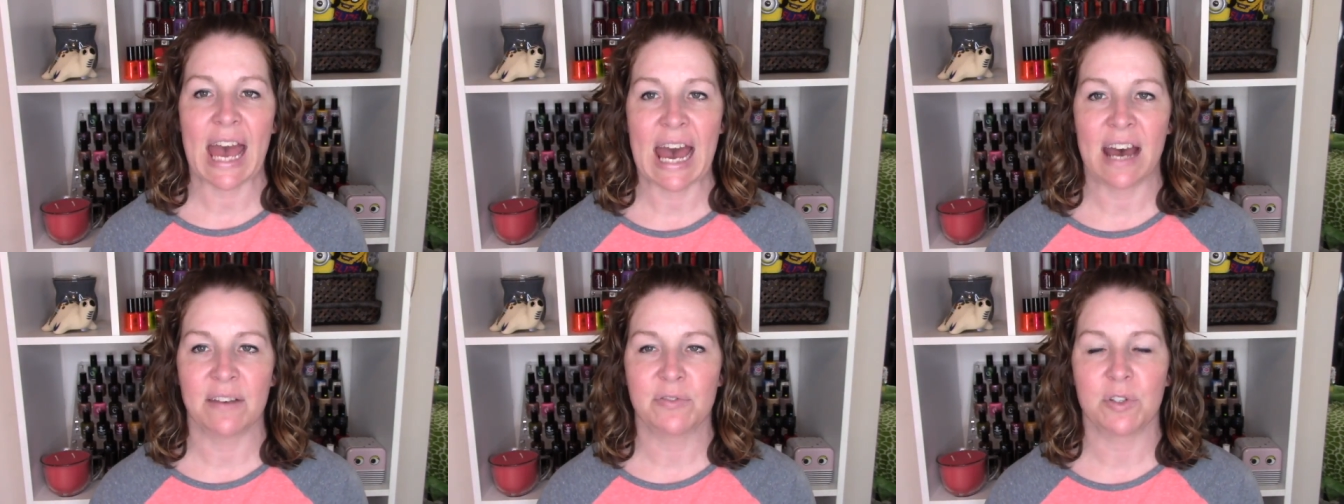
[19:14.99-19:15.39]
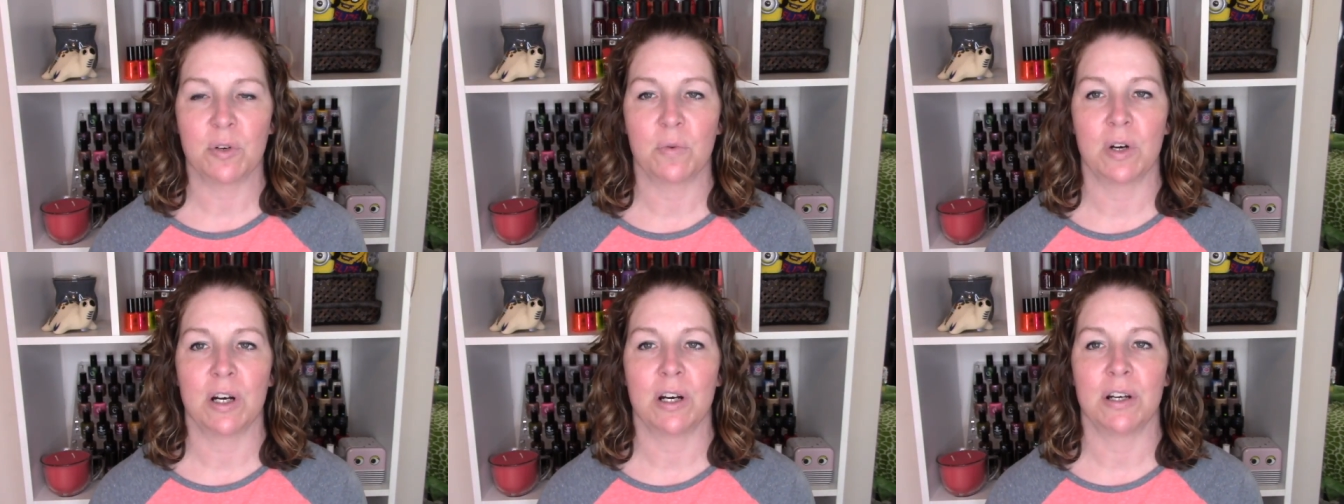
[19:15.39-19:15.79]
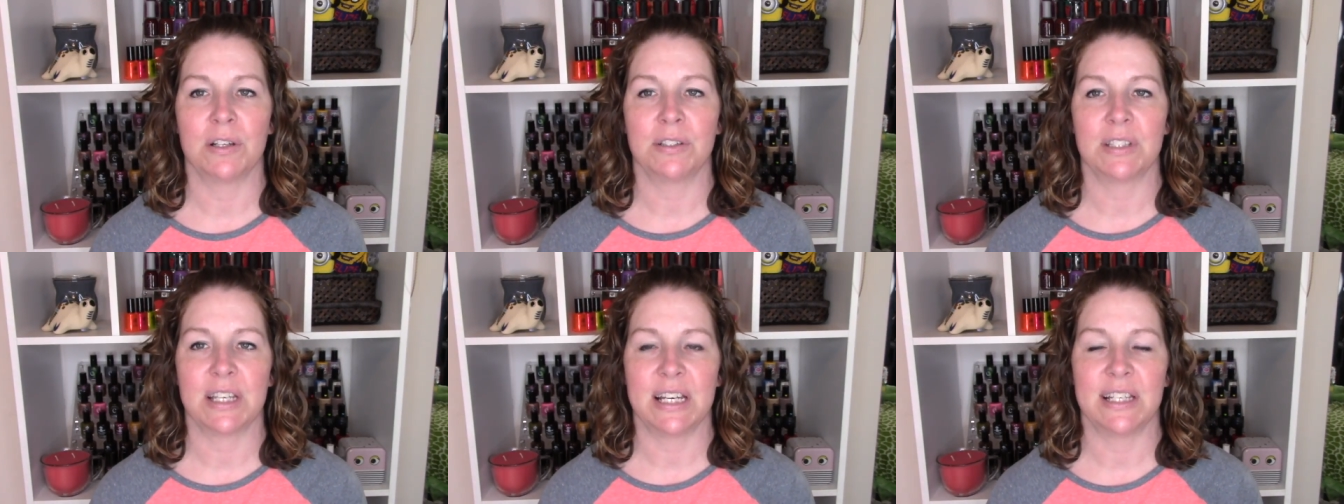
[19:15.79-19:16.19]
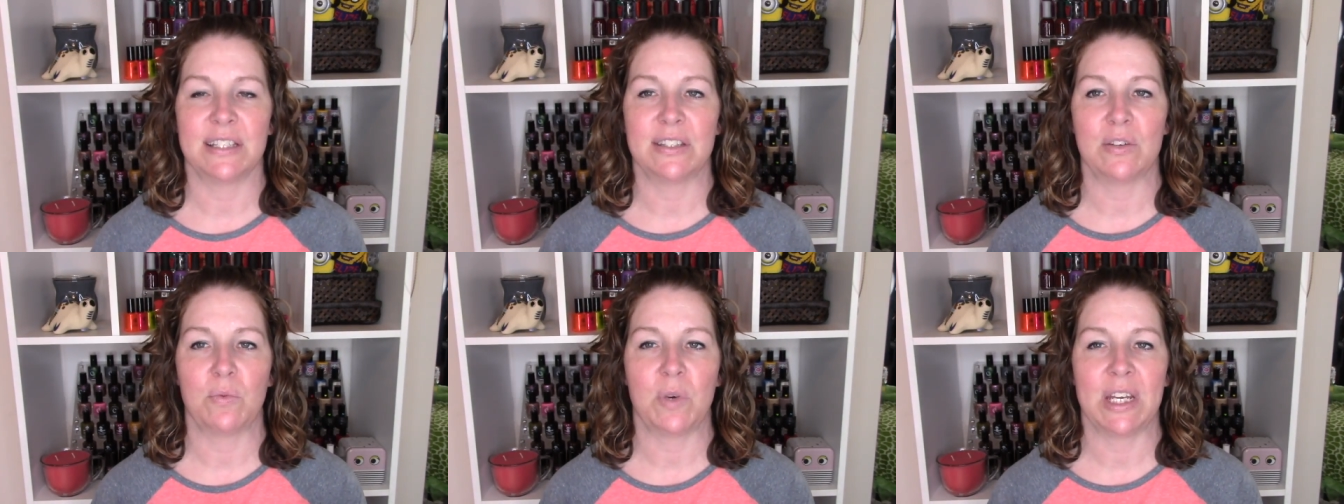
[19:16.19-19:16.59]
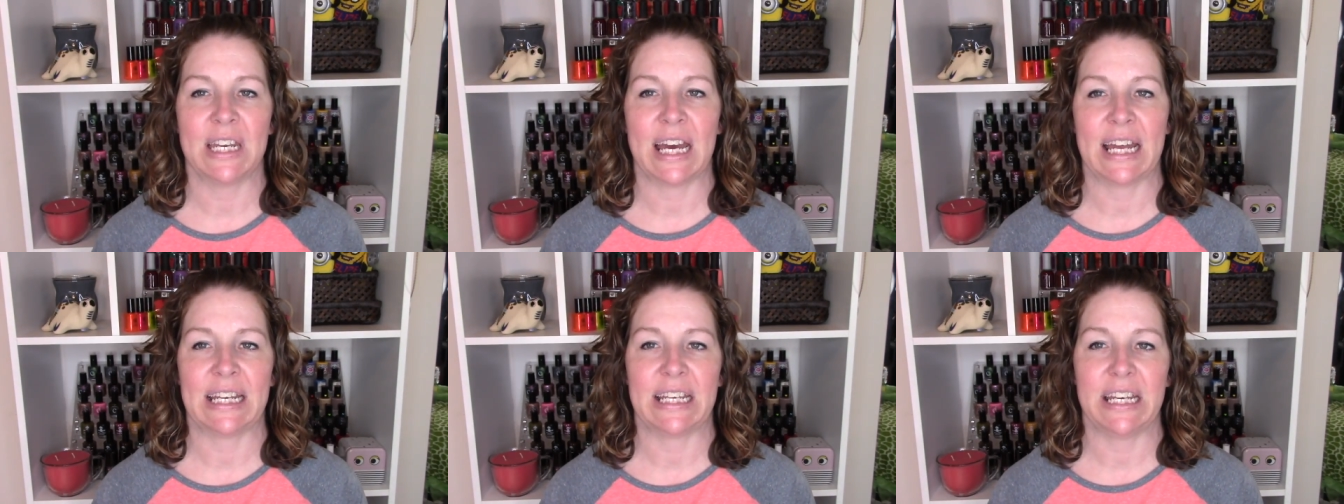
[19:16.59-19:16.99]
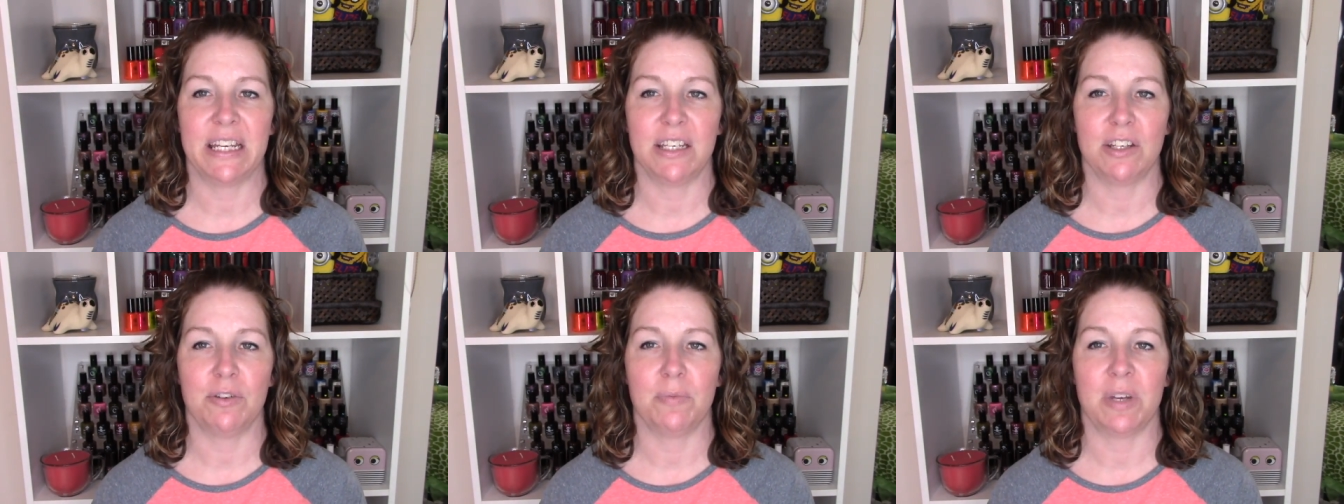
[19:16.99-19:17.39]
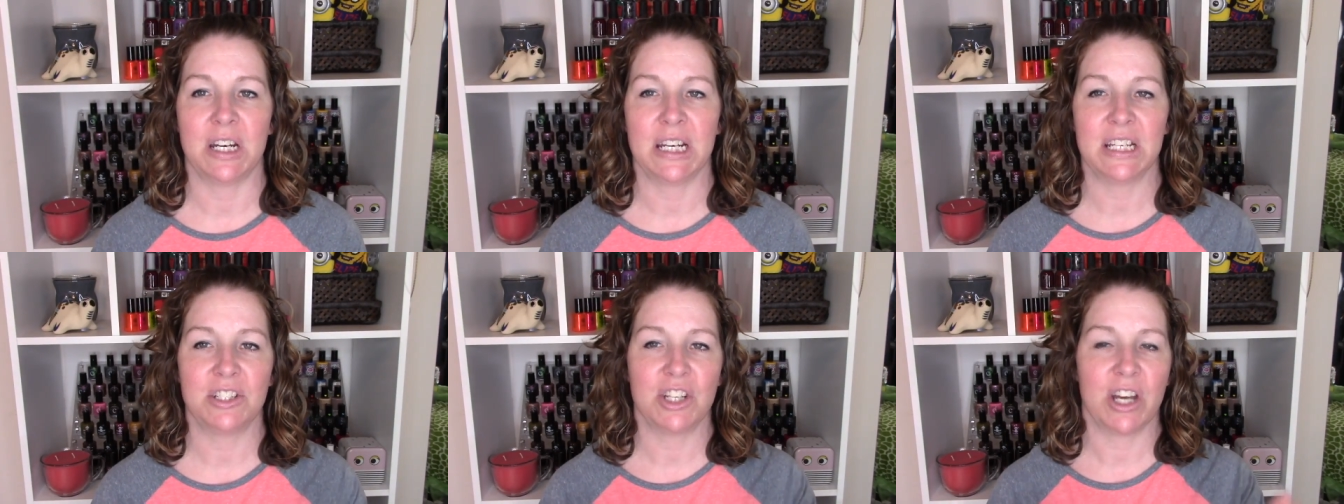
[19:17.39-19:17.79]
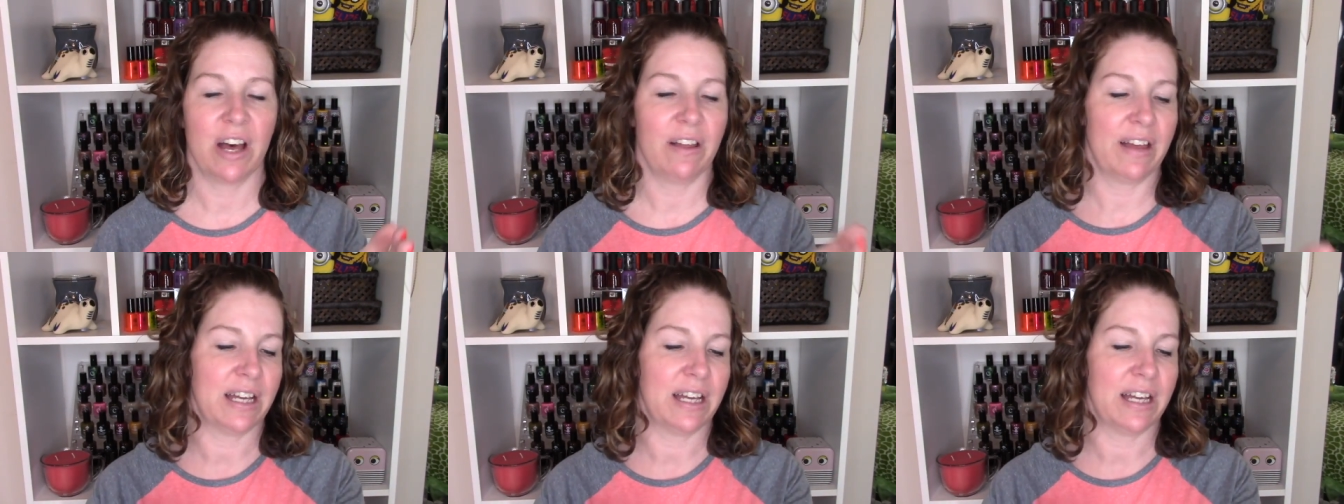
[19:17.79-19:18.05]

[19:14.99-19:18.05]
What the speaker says: afterwards is the Weedad Heat and Humidity Gel.